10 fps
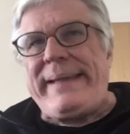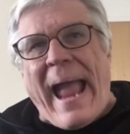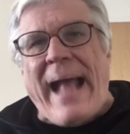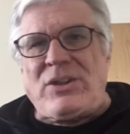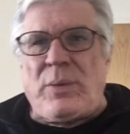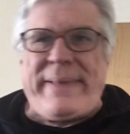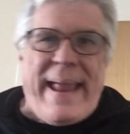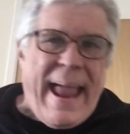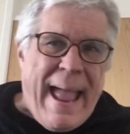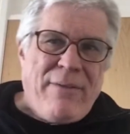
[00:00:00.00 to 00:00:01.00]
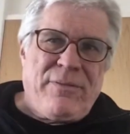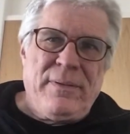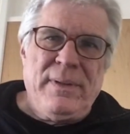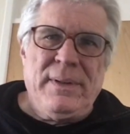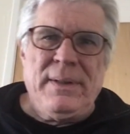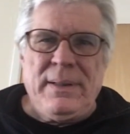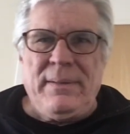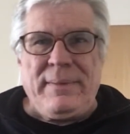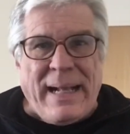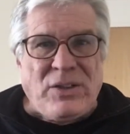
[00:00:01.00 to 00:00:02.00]
catch what they have.
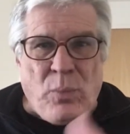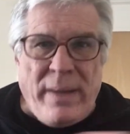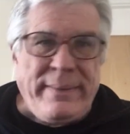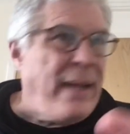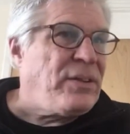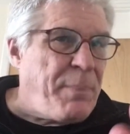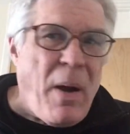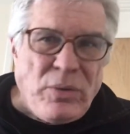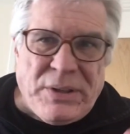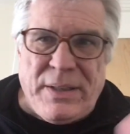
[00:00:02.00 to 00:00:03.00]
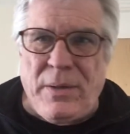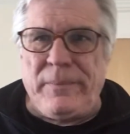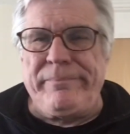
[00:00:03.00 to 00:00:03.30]
That's what they're supposed to do.